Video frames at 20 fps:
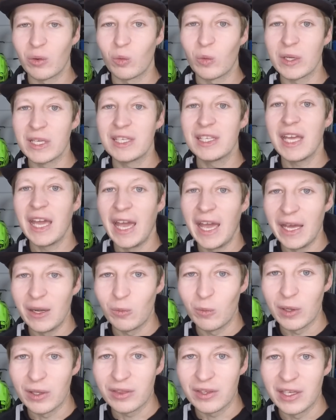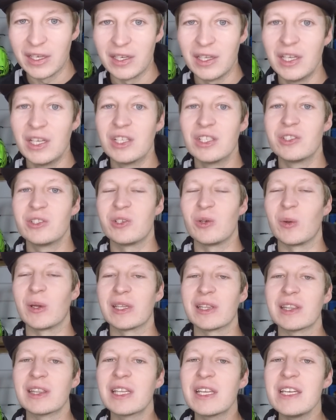we can with it, to
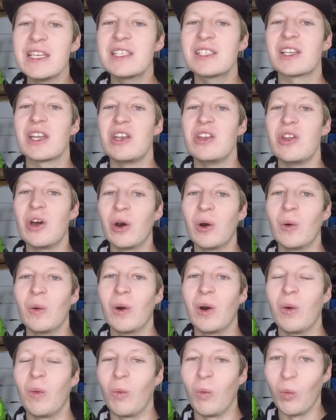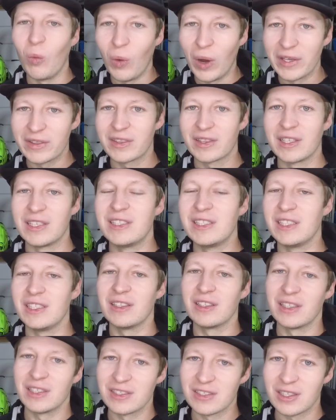at least know what the
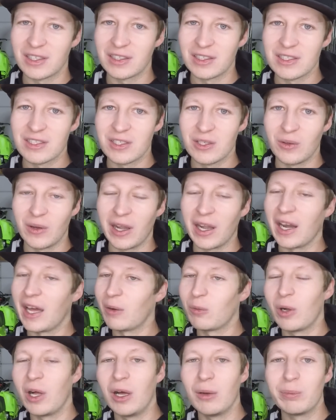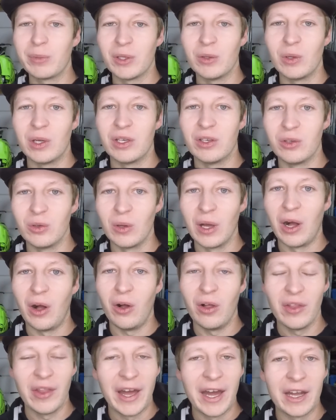deal is on this unit. And I will help you do
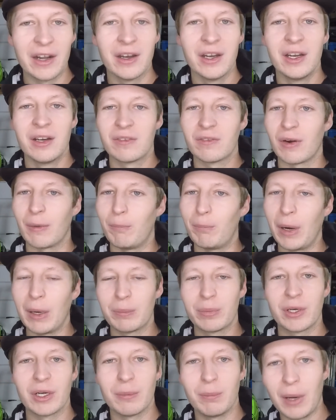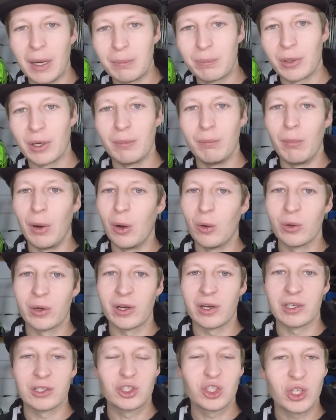all that from bumper to bumper,
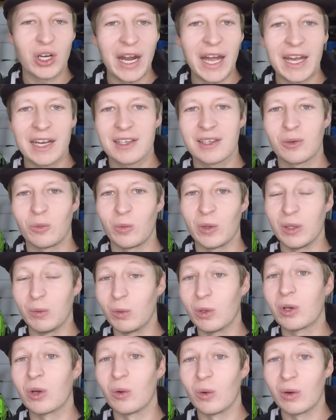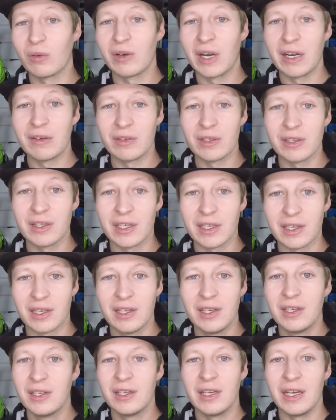motor, track. We will go over everything
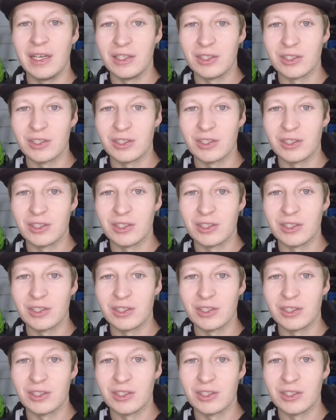and